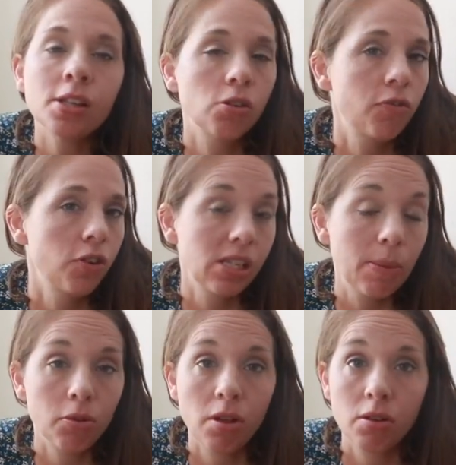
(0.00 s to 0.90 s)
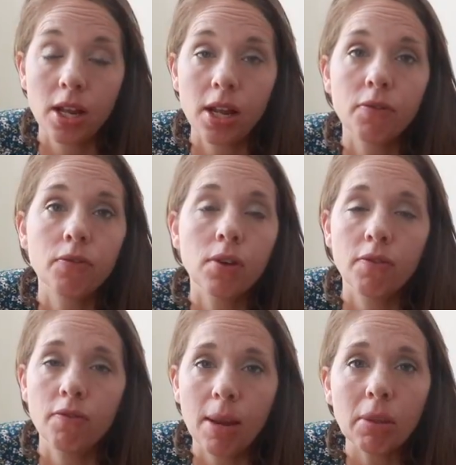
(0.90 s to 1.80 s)
So for example, the other day, a
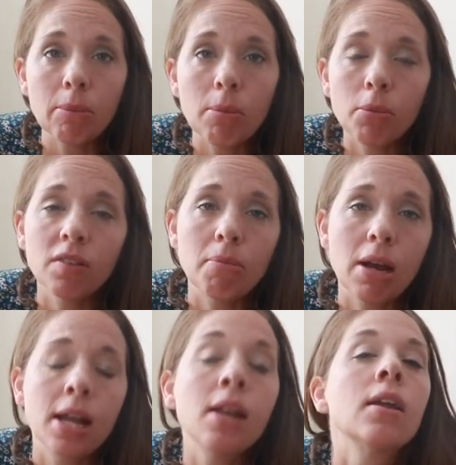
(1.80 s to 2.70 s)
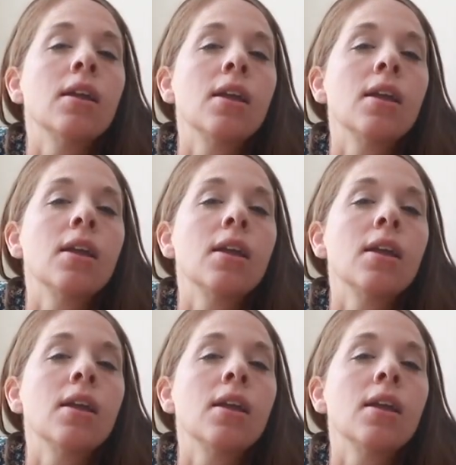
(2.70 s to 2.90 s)
family member of mine